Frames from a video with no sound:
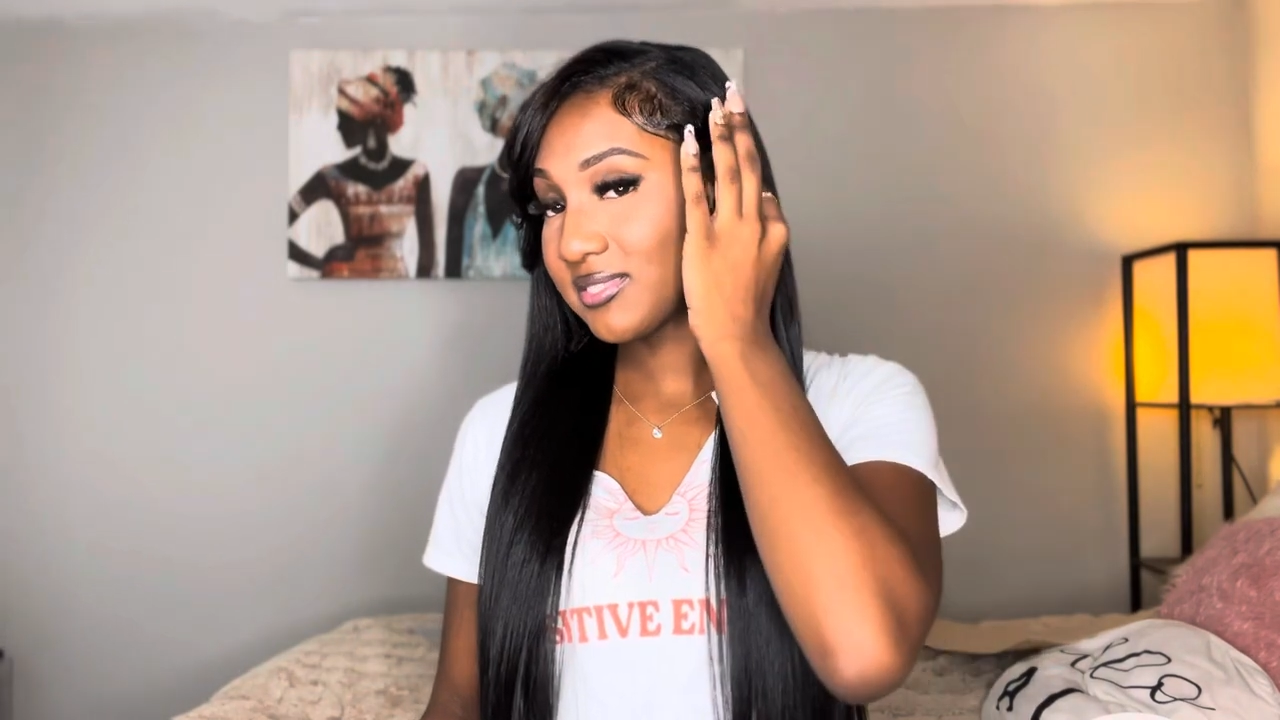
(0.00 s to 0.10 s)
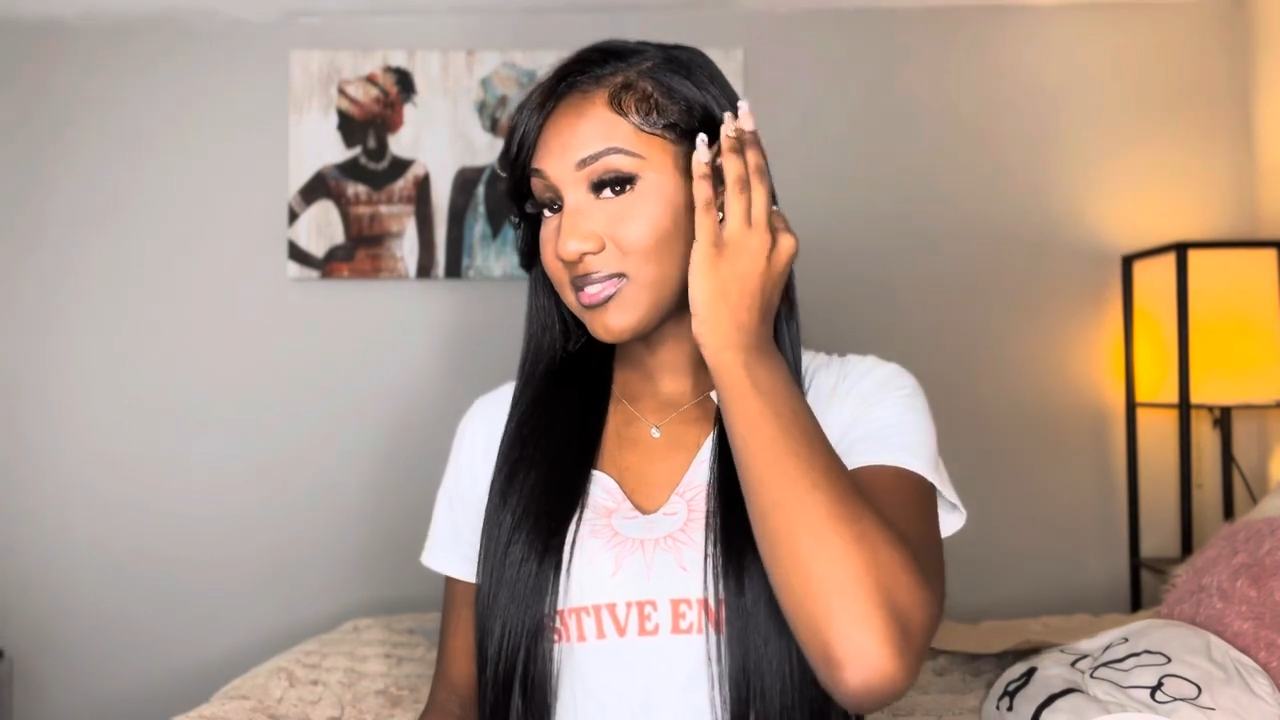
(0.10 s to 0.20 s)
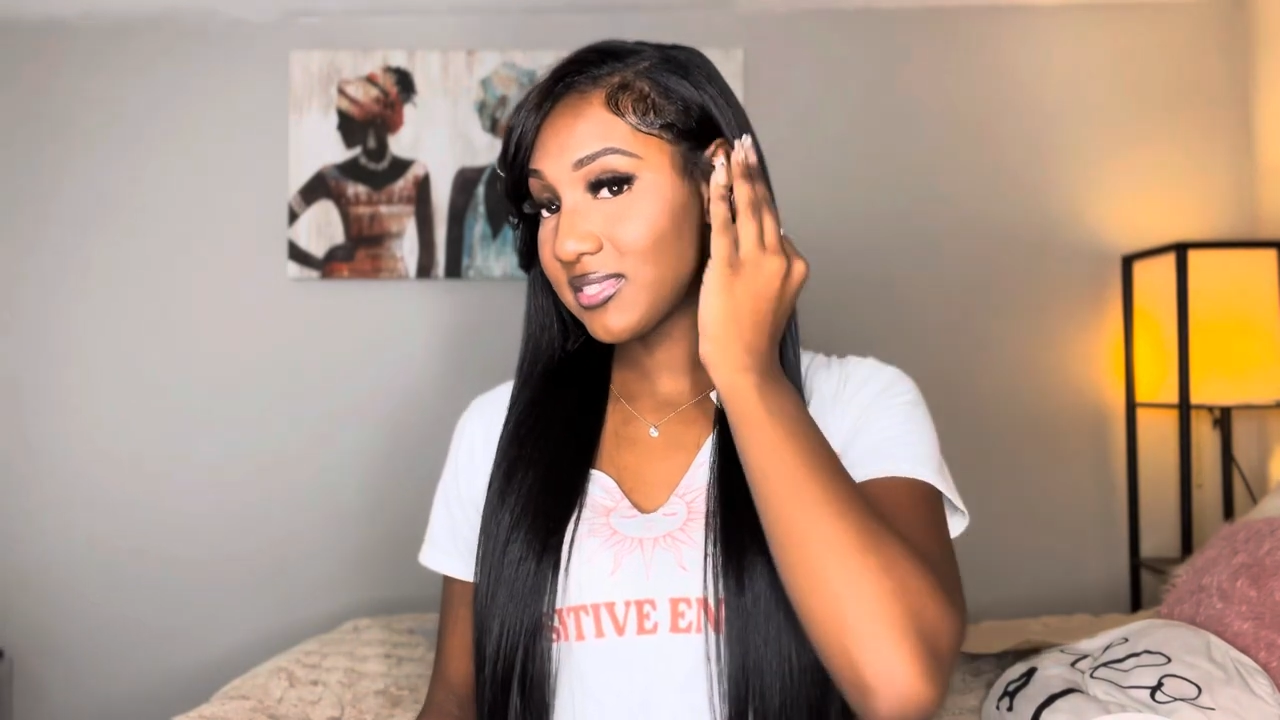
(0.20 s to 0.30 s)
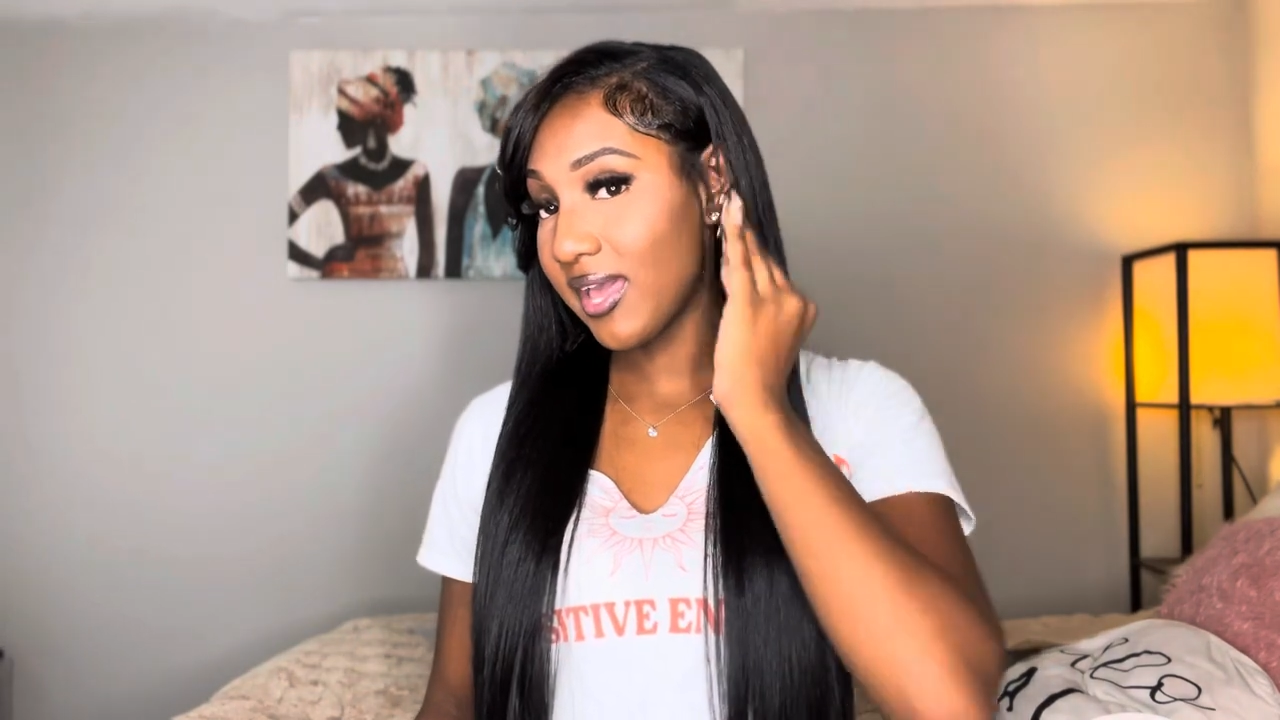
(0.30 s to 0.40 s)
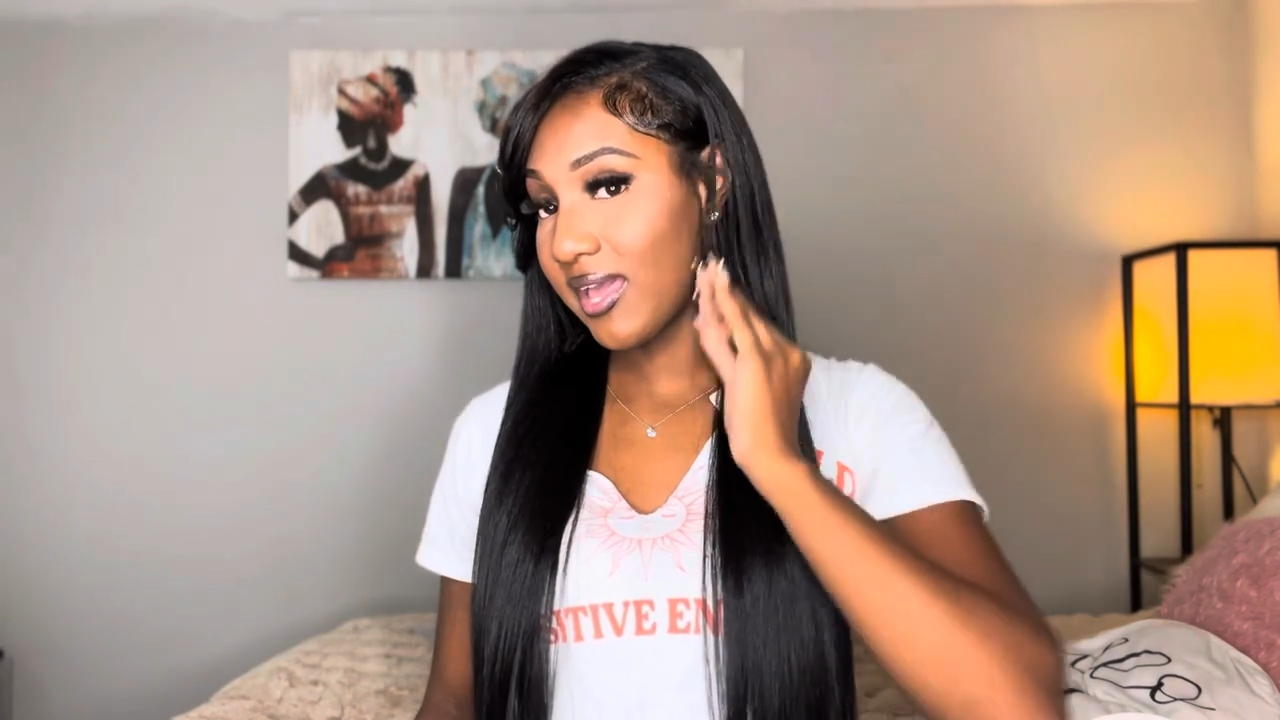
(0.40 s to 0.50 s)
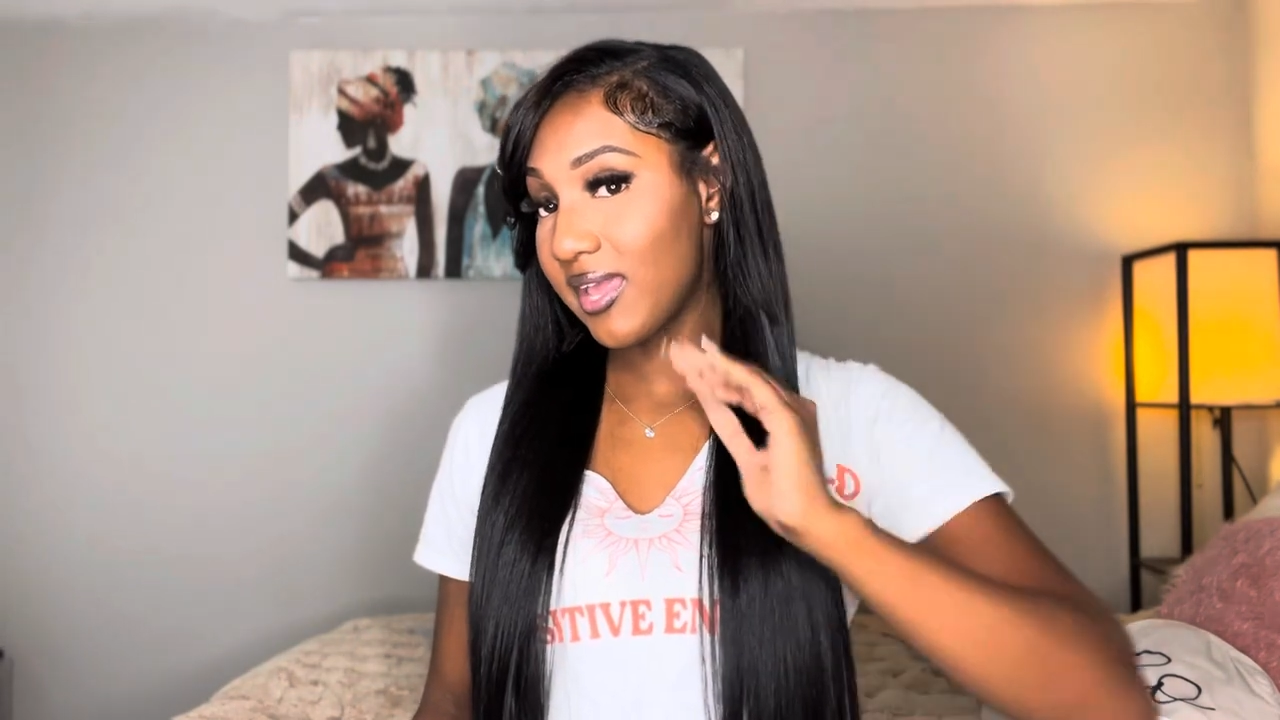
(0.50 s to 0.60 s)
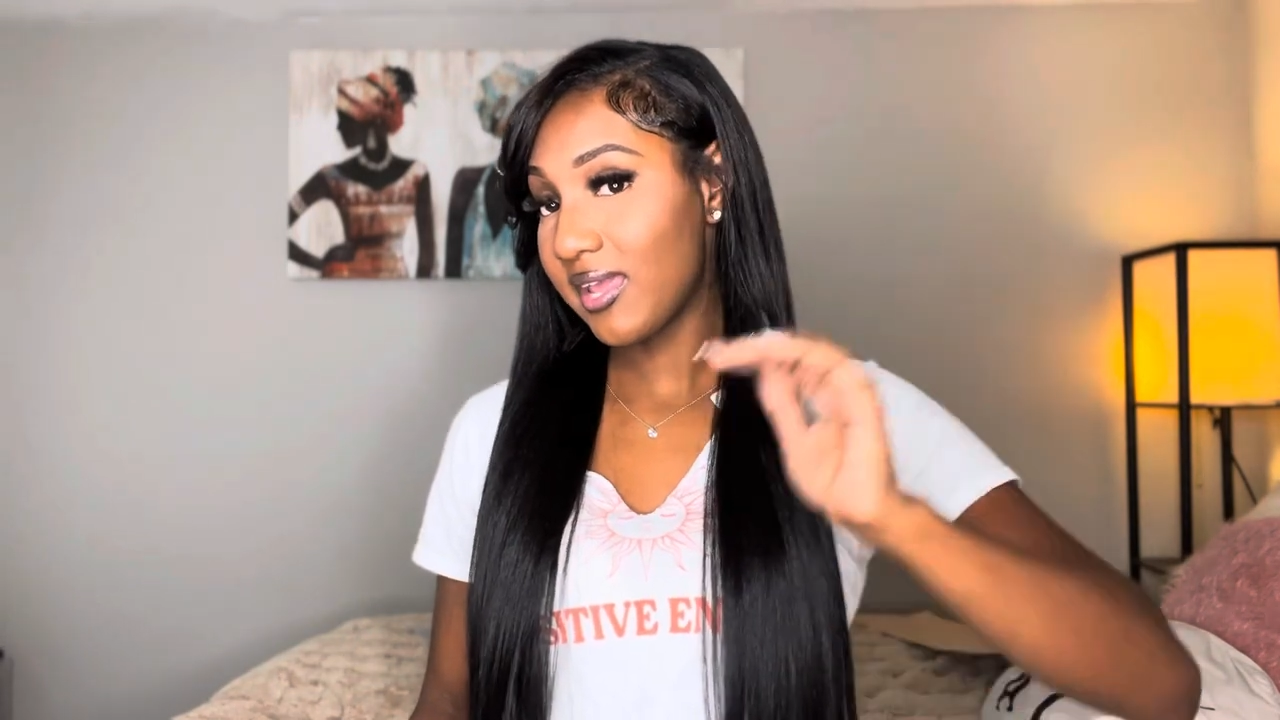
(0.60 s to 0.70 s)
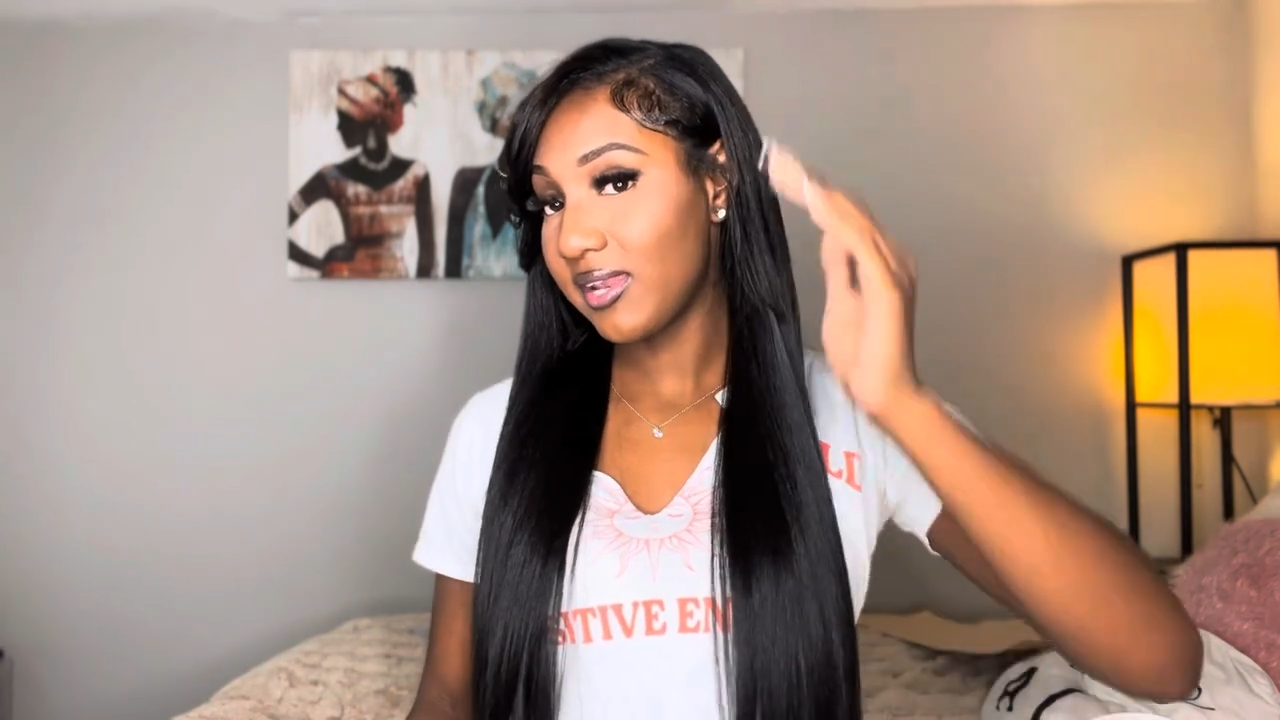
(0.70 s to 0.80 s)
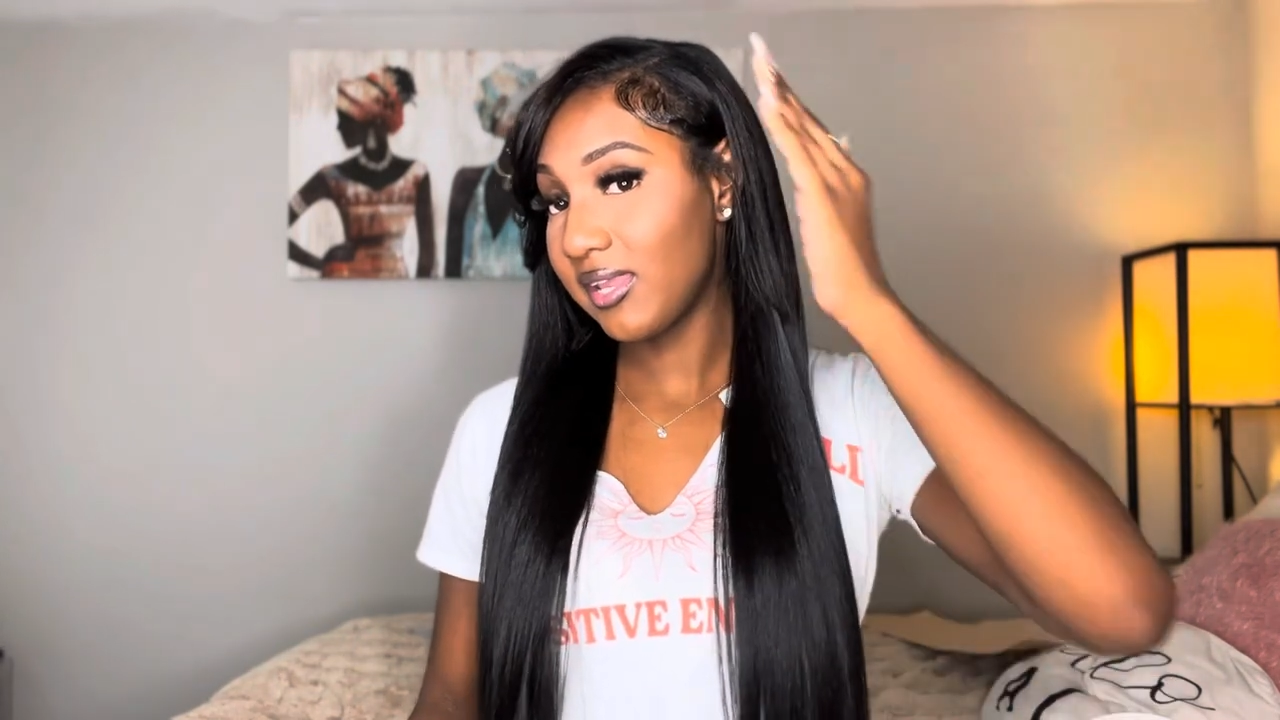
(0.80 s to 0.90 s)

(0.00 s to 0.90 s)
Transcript: said,